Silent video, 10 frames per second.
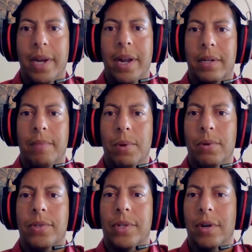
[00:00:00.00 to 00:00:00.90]
And computer
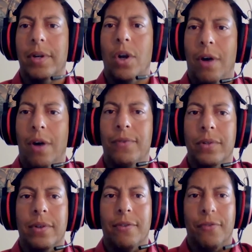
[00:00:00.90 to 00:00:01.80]
security
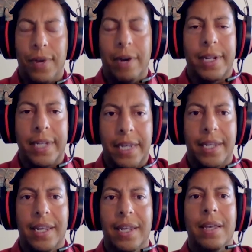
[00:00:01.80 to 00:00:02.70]
offers a very
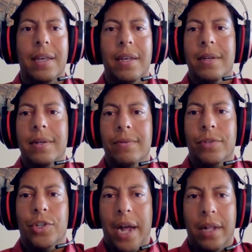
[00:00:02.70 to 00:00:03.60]
geeky
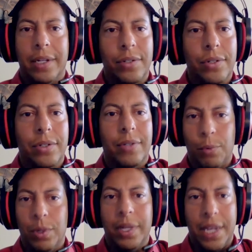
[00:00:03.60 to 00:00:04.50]
challenge that
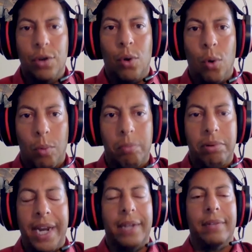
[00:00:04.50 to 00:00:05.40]
will eat your whole brain.